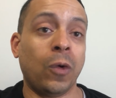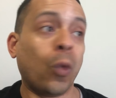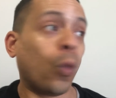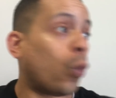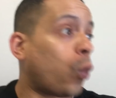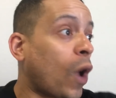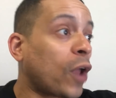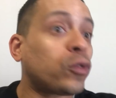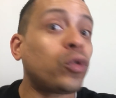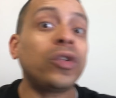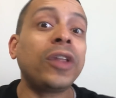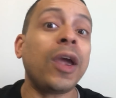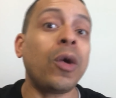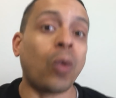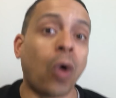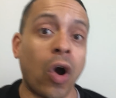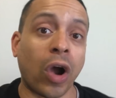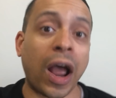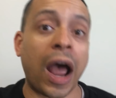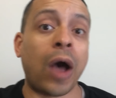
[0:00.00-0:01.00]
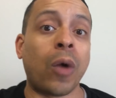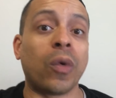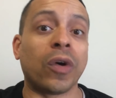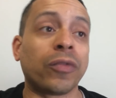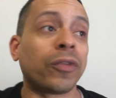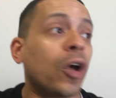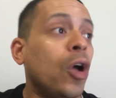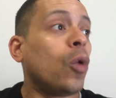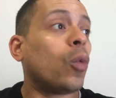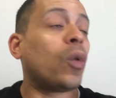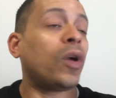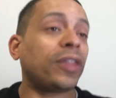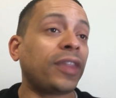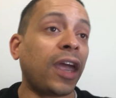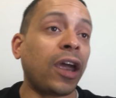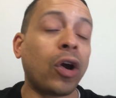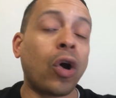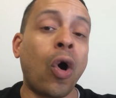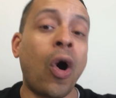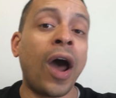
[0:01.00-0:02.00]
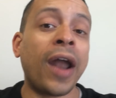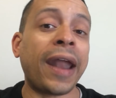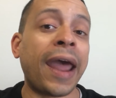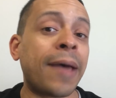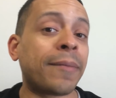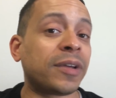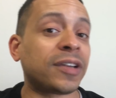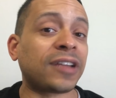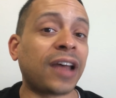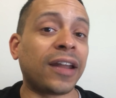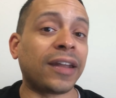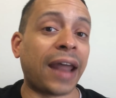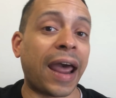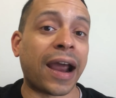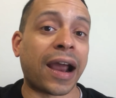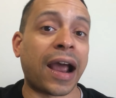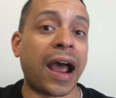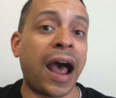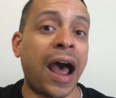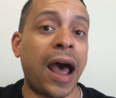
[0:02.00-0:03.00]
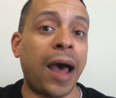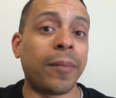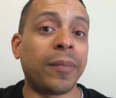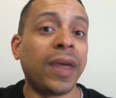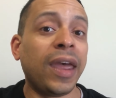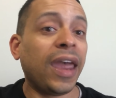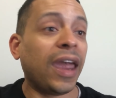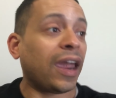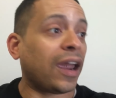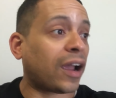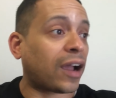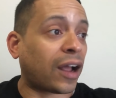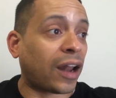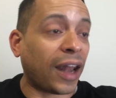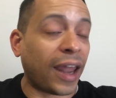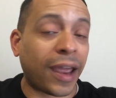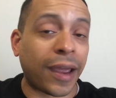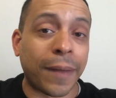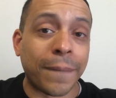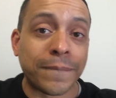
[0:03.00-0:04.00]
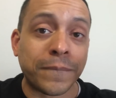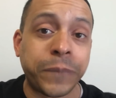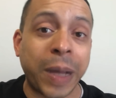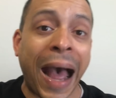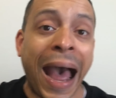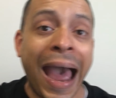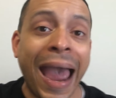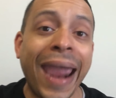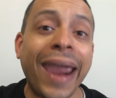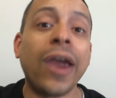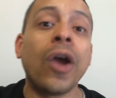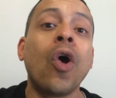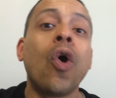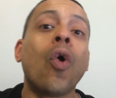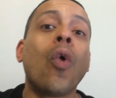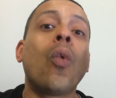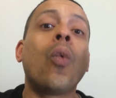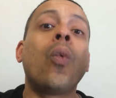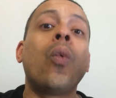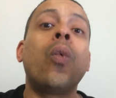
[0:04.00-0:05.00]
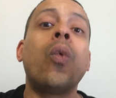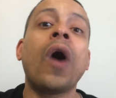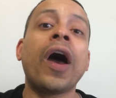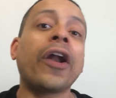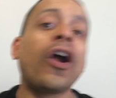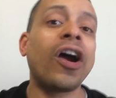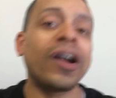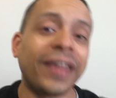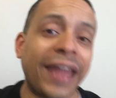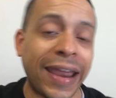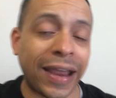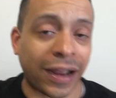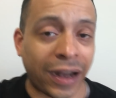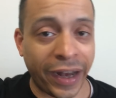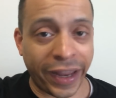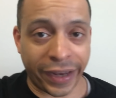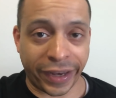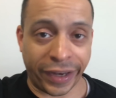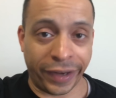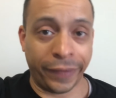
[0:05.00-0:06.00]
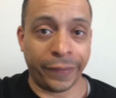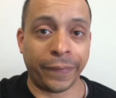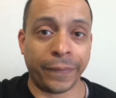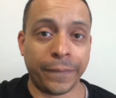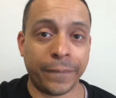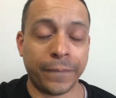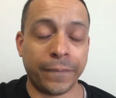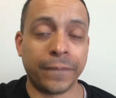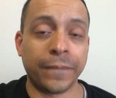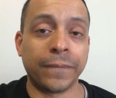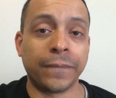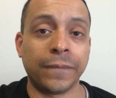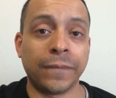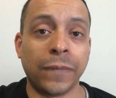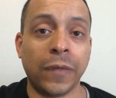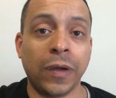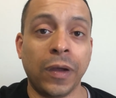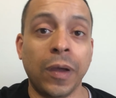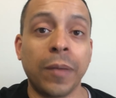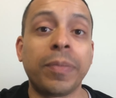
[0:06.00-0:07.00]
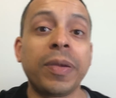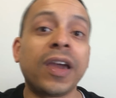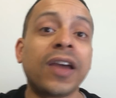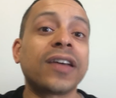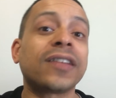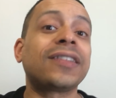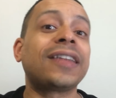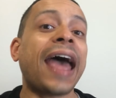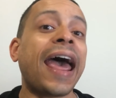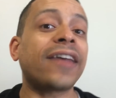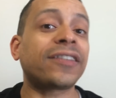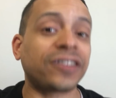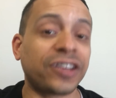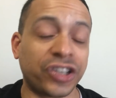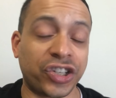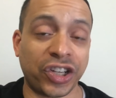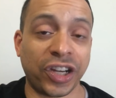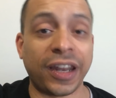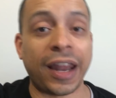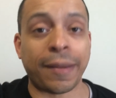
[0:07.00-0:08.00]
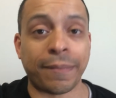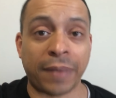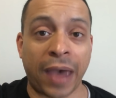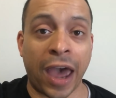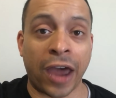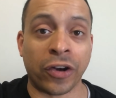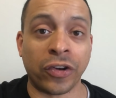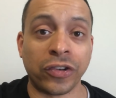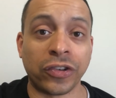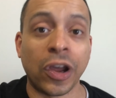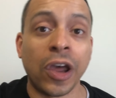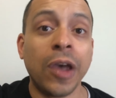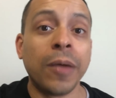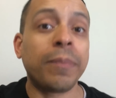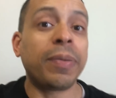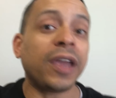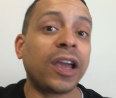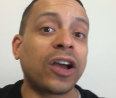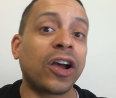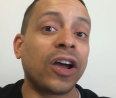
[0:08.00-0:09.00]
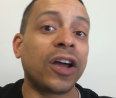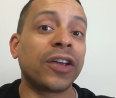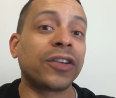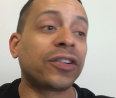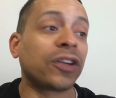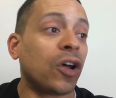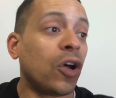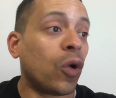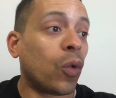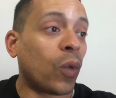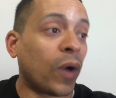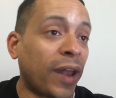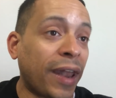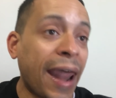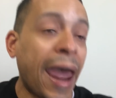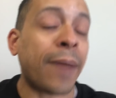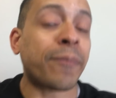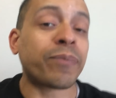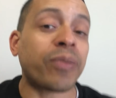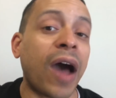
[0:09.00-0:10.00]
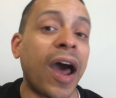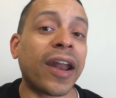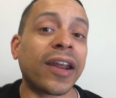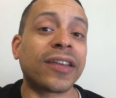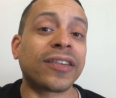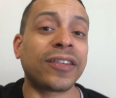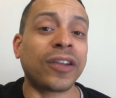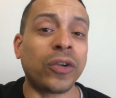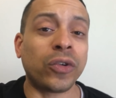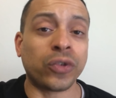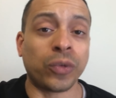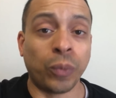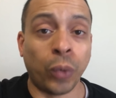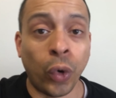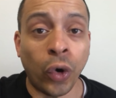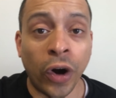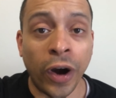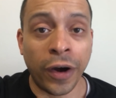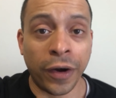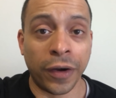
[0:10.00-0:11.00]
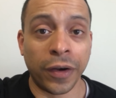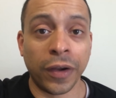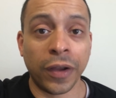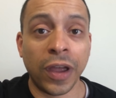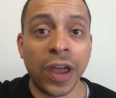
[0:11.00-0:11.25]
What do they walk out with? When they go on Amazon.com and click buy, what are they clicking? Because that's the shit that matters. Because when that product sells more,